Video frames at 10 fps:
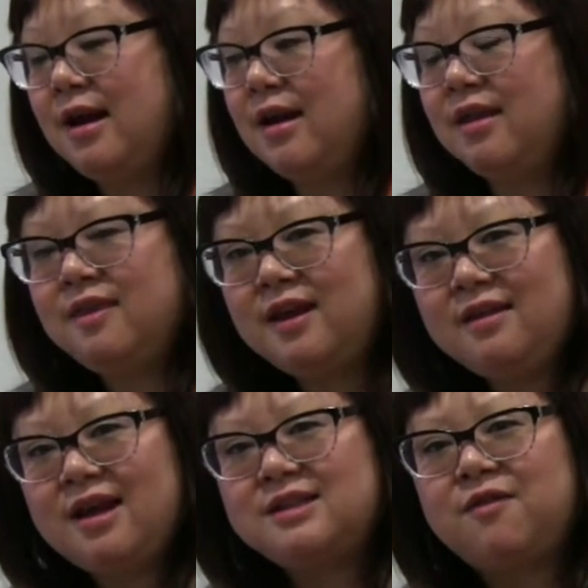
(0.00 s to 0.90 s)
And I think
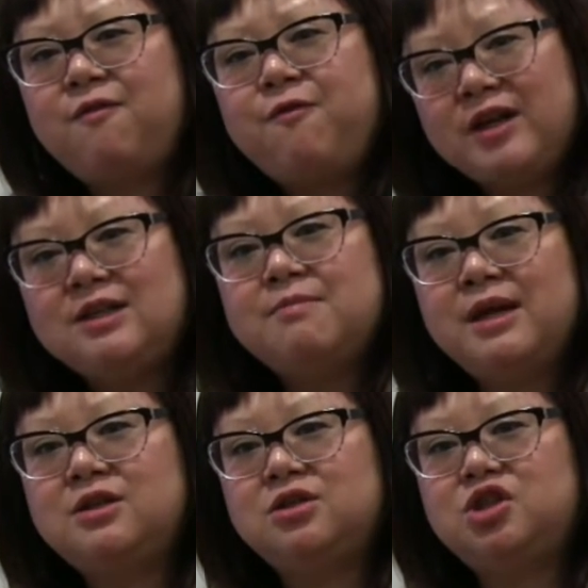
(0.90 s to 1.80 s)
that's a
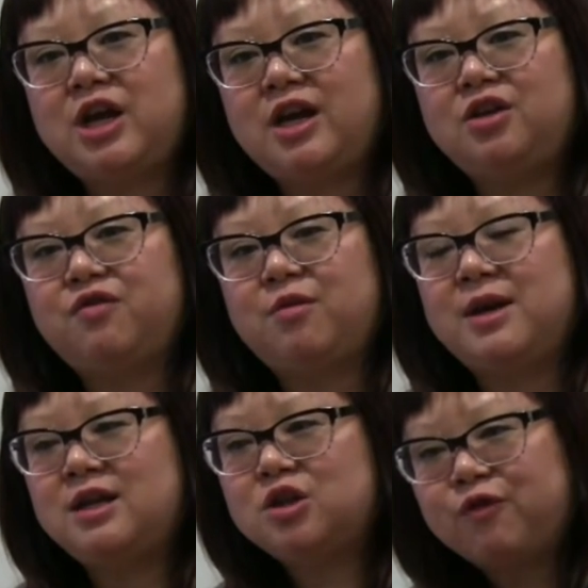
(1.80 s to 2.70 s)
fundamental change for
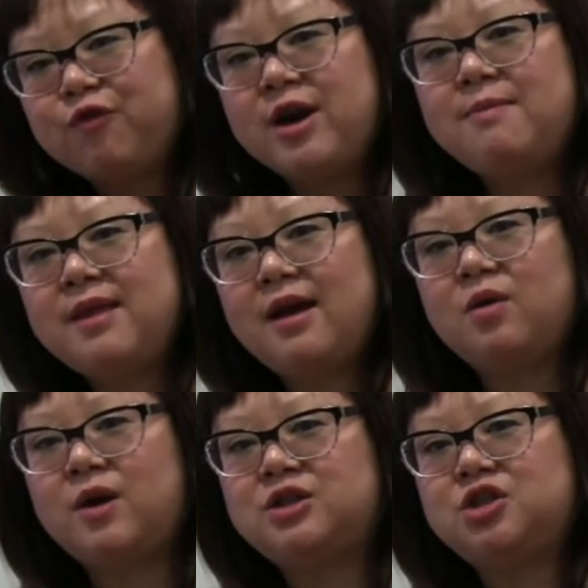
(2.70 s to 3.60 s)
me to frame that
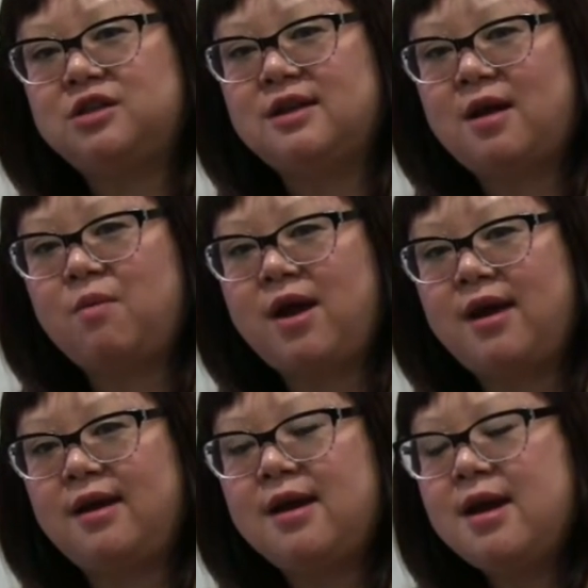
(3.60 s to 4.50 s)
question that way.